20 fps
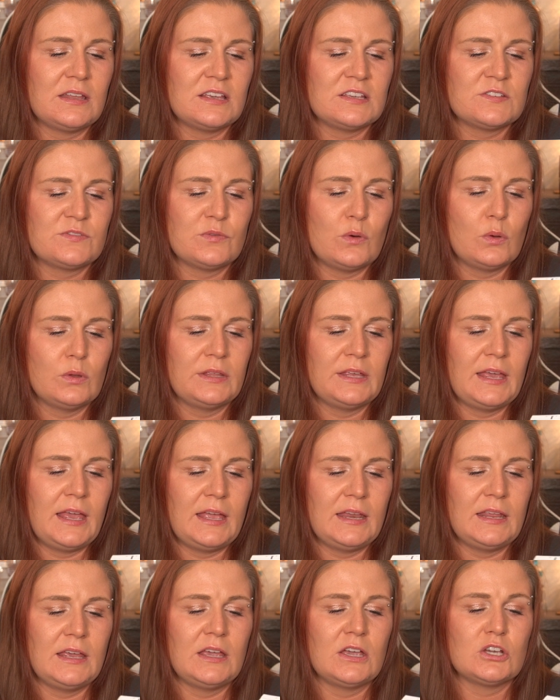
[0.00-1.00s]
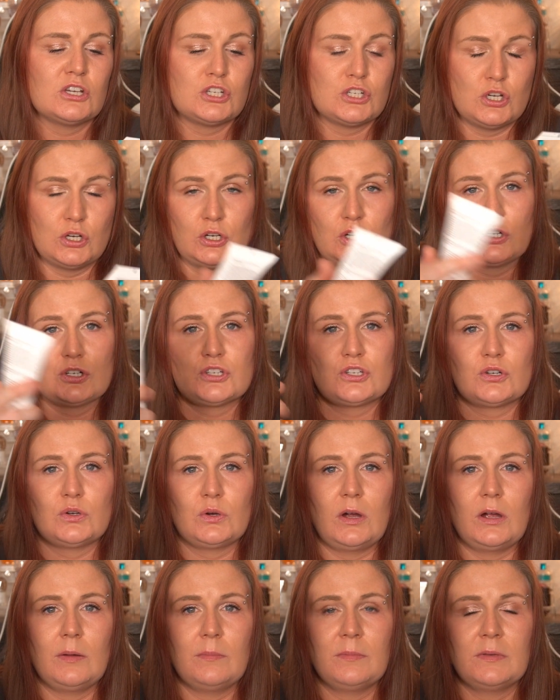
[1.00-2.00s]
Exfoliating Sugar
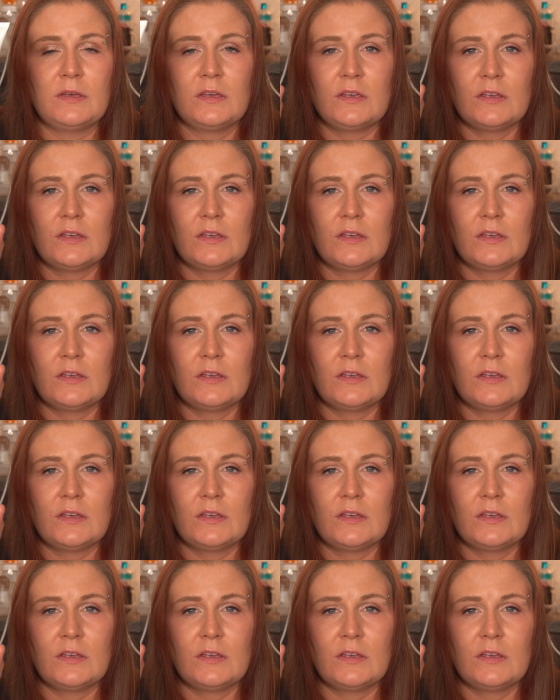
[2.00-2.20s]
Scrub.